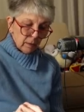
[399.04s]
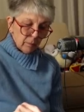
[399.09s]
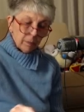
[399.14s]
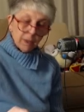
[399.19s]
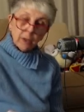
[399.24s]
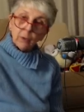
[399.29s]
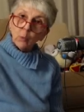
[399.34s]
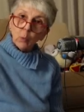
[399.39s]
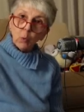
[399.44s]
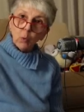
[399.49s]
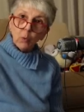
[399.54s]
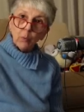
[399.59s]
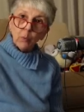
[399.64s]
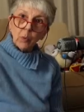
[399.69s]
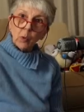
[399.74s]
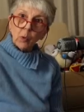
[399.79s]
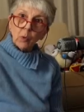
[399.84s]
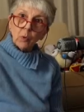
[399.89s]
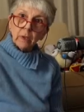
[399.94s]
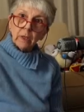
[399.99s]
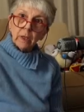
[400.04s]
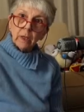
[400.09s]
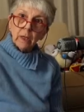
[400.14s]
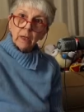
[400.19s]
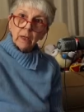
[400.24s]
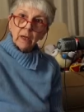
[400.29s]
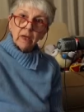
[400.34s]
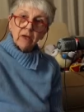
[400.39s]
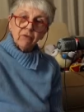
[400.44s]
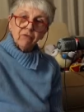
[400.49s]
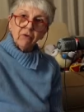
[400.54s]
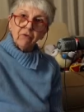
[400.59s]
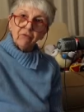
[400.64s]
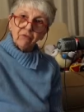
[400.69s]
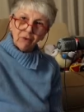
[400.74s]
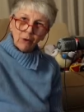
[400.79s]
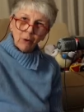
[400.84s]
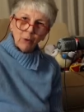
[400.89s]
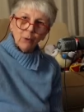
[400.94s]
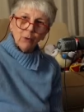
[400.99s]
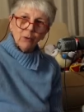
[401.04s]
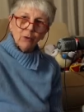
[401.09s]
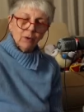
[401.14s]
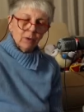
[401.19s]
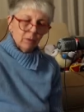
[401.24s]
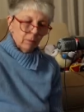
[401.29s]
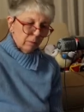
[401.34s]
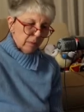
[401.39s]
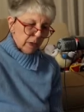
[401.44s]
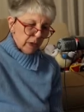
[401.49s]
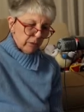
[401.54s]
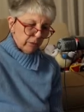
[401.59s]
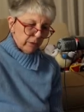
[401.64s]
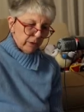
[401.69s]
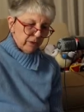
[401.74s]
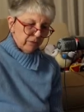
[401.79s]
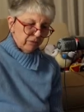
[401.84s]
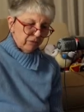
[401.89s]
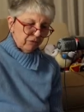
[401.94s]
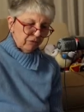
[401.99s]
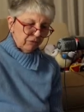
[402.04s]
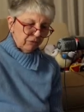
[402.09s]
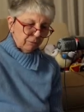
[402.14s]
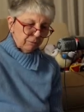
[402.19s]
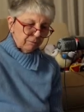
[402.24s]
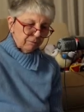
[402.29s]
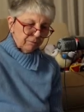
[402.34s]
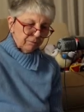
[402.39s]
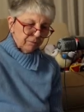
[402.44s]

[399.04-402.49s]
But Warborn has its own merits.